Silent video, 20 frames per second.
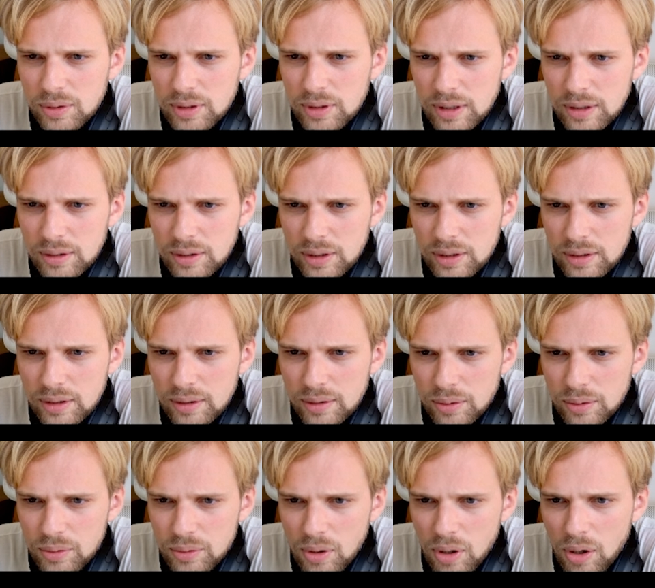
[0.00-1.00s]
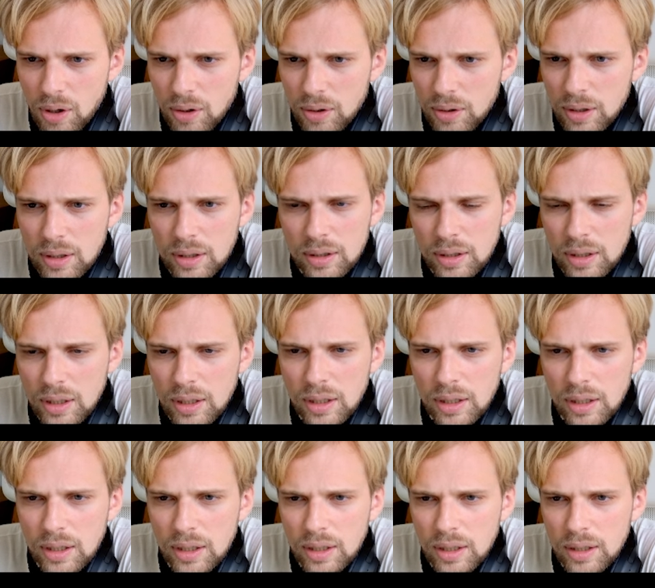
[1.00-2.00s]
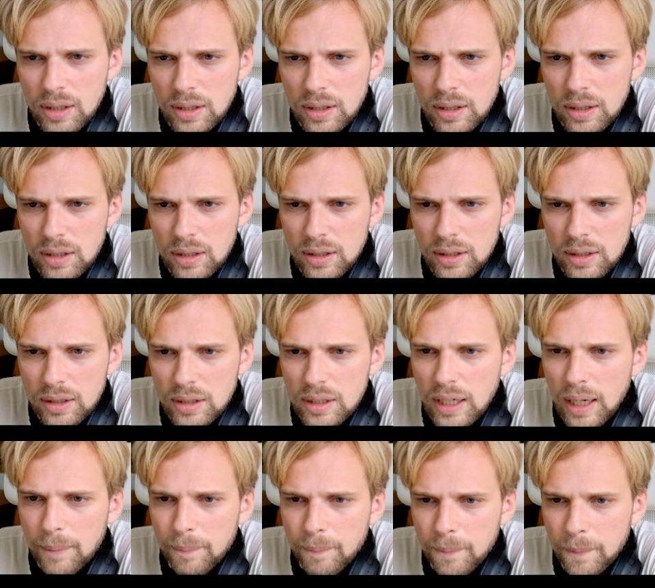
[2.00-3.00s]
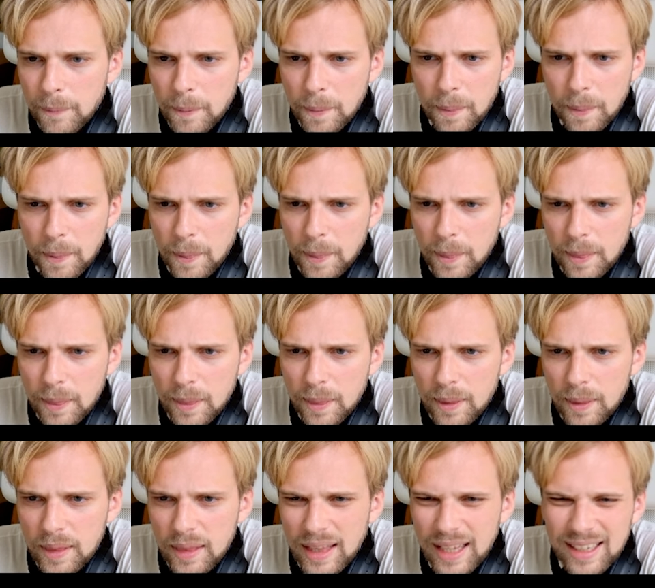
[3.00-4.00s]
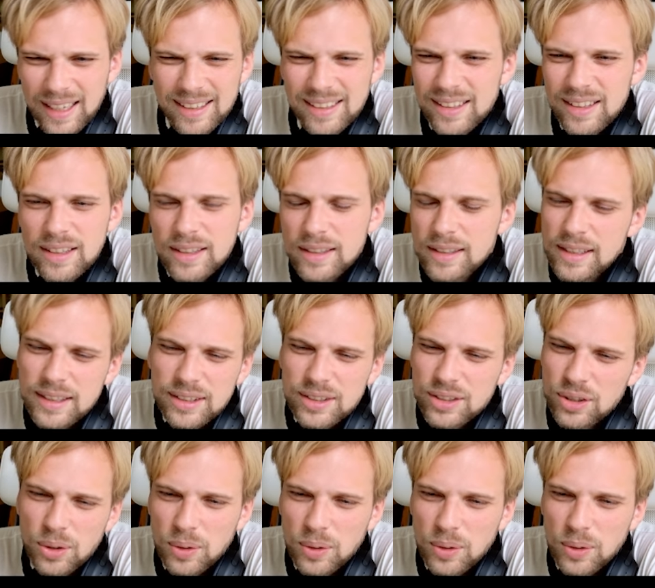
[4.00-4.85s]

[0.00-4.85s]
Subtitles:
are just wrong. Yeah, like there's no